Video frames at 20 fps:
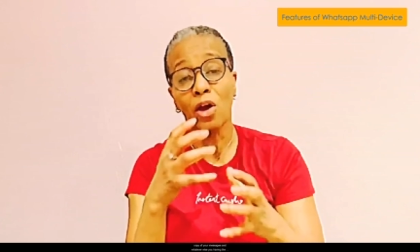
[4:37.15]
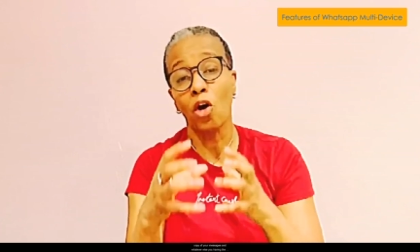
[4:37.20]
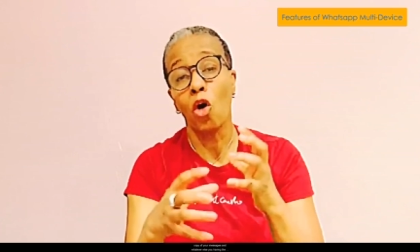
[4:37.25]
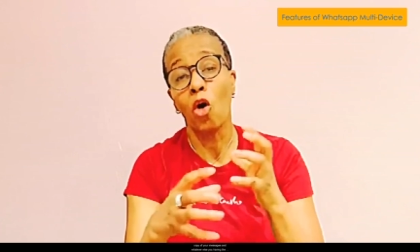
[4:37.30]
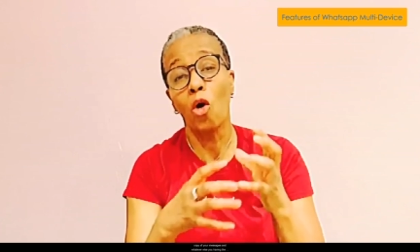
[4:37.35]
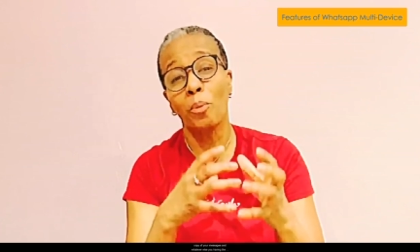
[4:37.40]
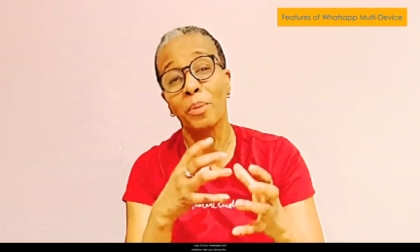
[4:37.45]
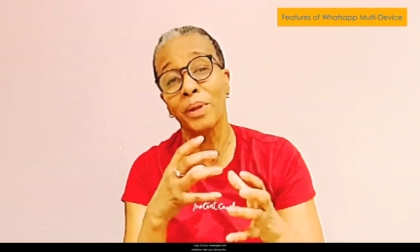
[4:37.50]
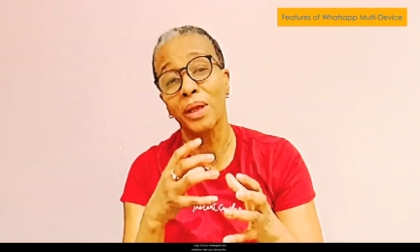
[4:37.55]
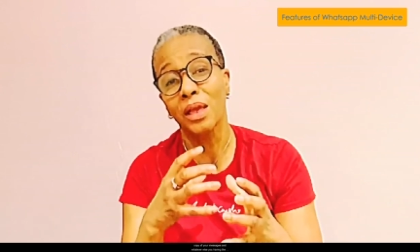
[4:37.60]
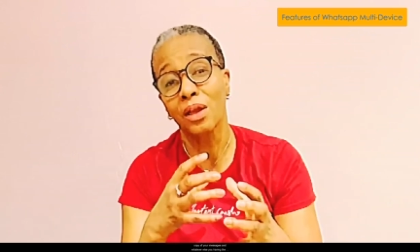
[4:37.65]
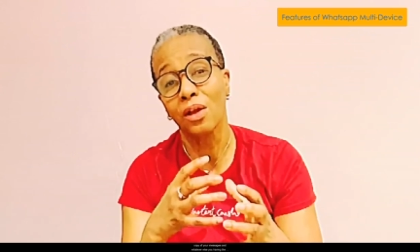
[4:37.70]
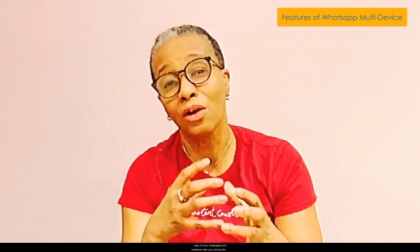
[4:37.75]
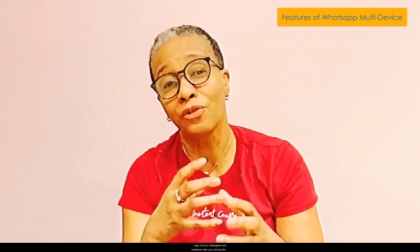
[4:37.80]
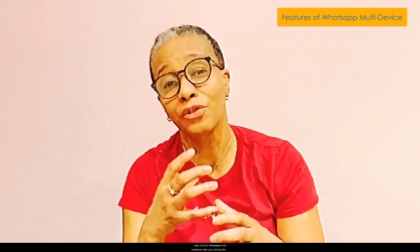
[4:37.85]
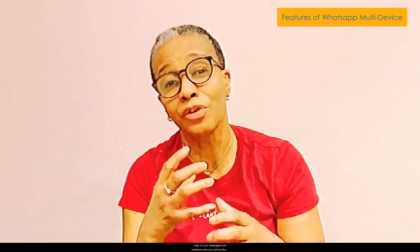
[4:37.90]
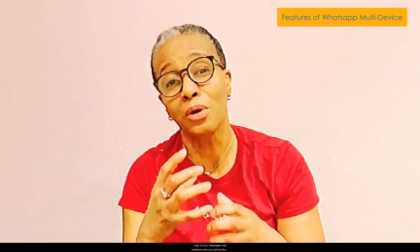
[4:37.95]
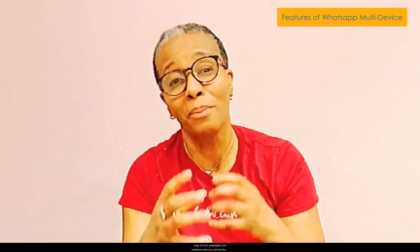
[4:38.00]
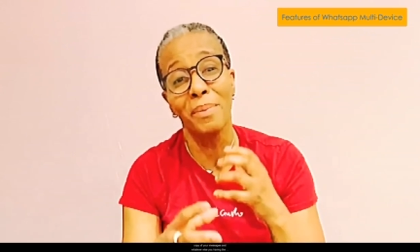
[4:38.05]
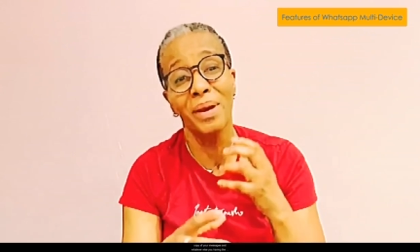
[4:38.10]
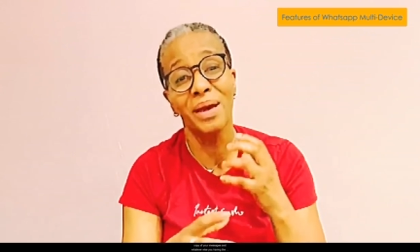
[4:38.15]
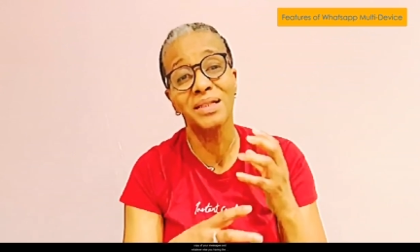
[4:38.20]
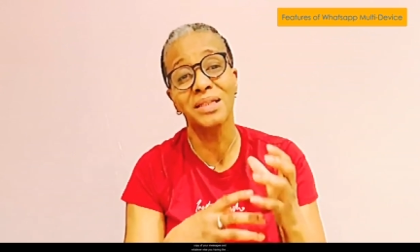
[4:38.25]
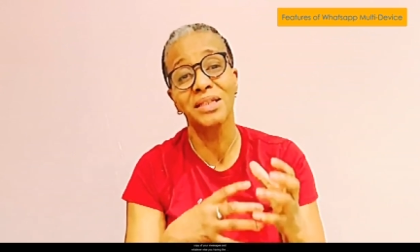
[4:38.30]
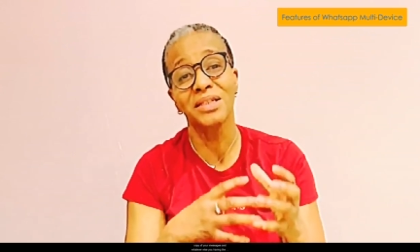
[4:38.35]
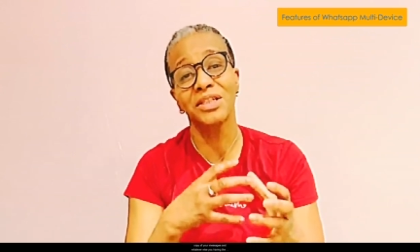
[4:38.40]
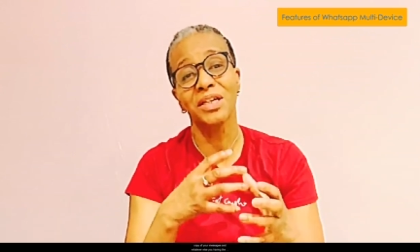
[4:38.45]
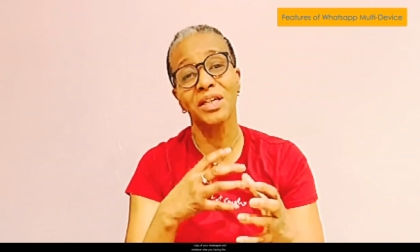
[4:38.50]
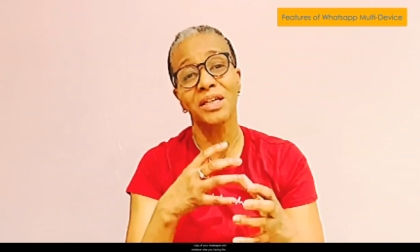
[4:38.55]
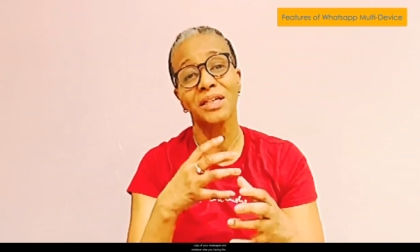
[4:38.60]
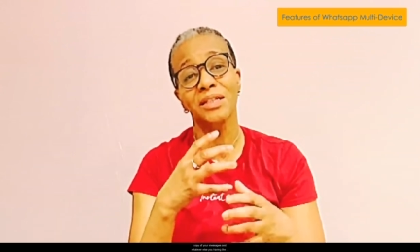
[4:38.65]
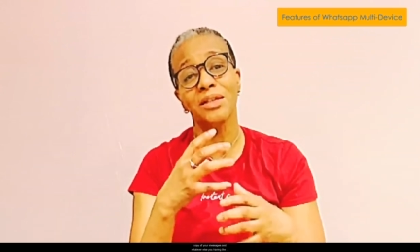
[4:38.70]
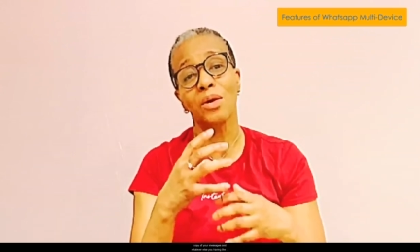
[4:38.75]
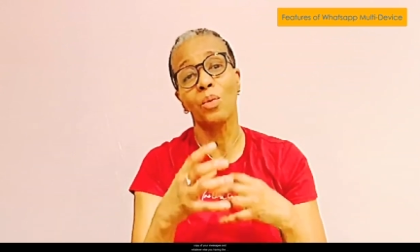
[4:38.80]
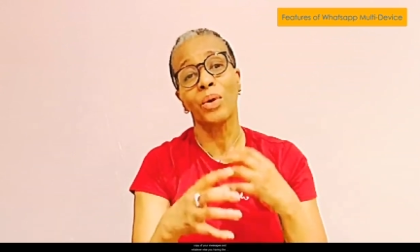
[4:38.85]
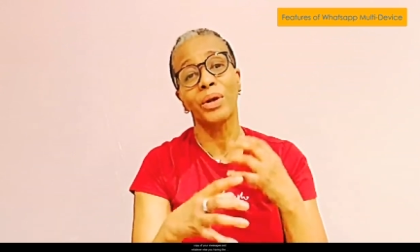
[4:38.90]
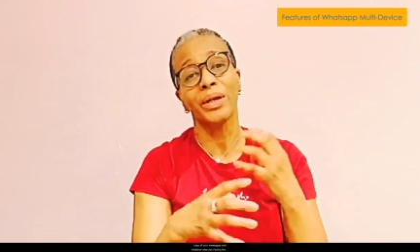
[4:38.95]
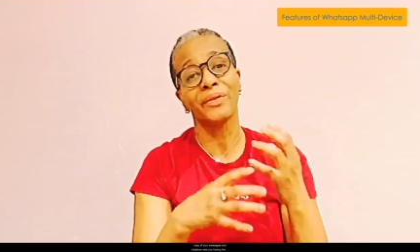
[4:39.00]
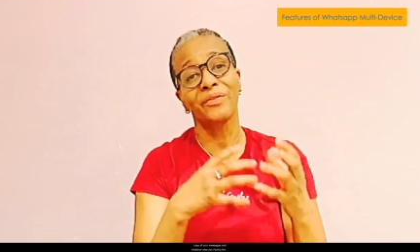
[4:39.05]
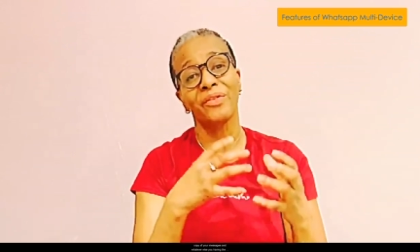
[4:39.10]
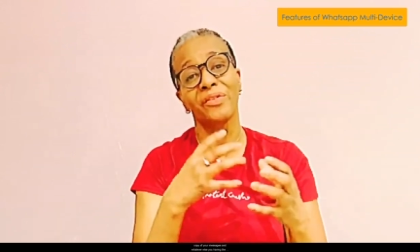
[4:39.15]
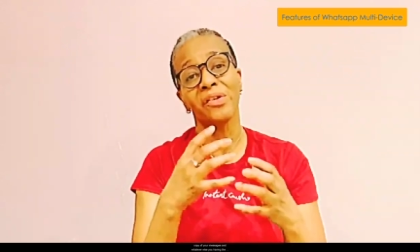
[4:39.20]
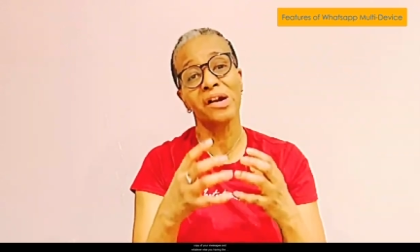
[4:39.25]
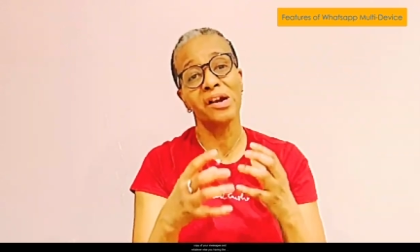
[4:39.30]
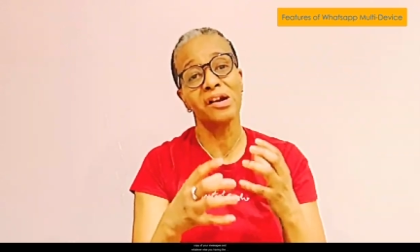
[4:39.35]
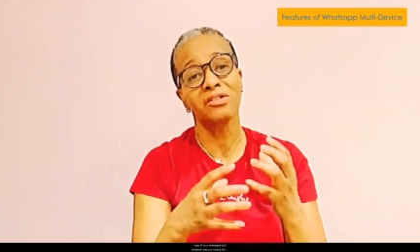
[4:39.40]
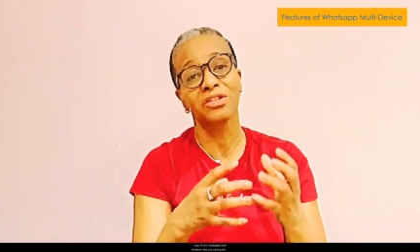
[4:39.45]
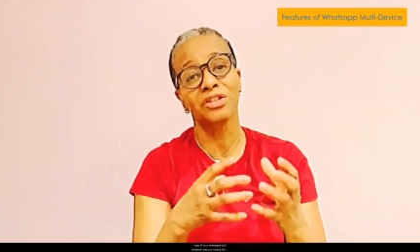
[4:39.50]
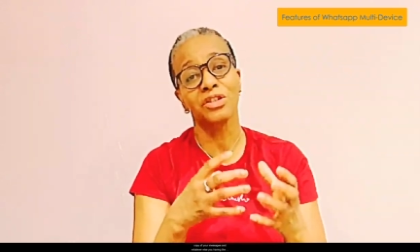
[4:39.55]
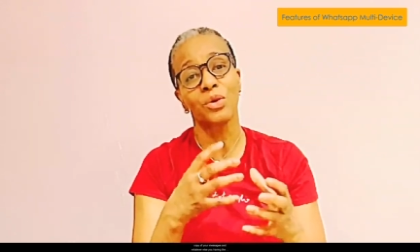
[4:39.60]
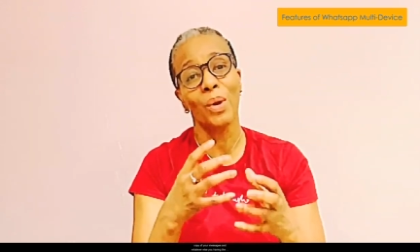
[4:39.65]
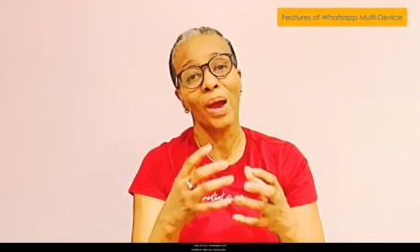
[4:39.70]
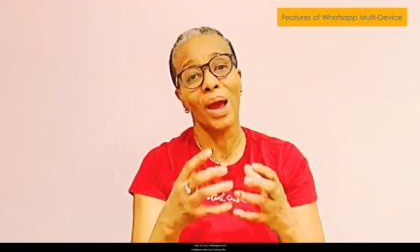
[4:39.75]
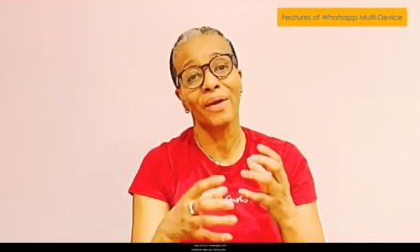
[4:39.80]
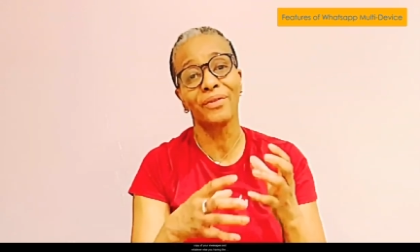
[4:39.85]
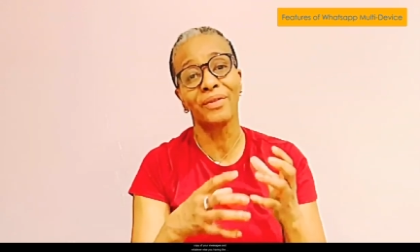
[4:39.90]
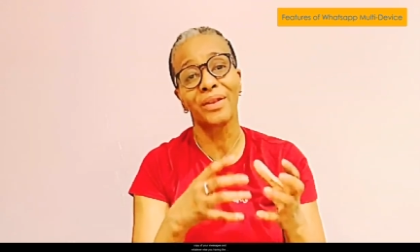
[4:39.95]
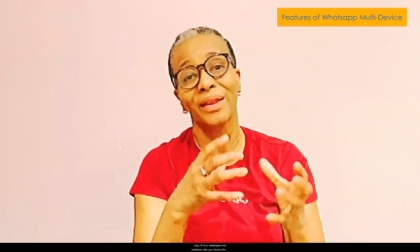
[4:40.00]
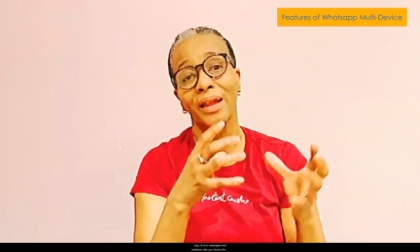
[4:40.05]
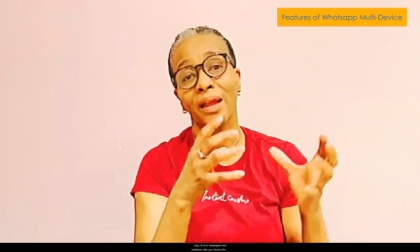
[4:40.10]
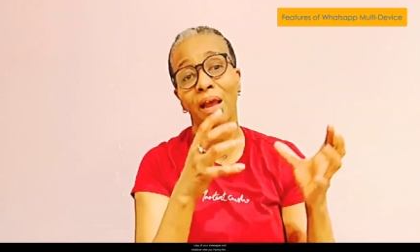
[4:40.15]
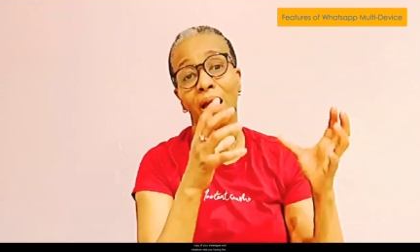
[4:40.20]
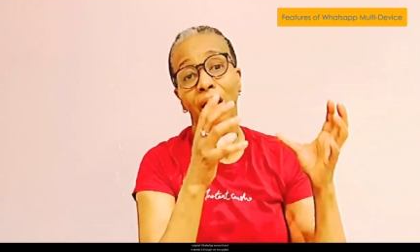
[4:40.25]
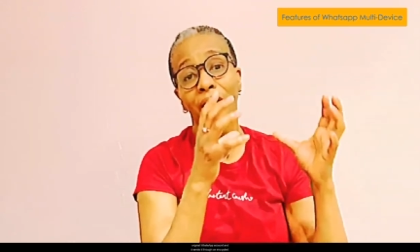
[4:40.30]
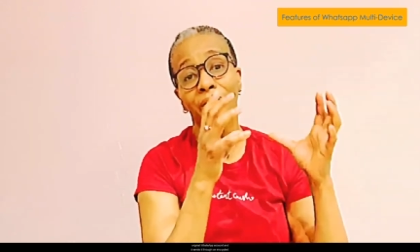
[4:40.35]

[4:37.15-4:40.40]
copy of your messages and whatever else you have in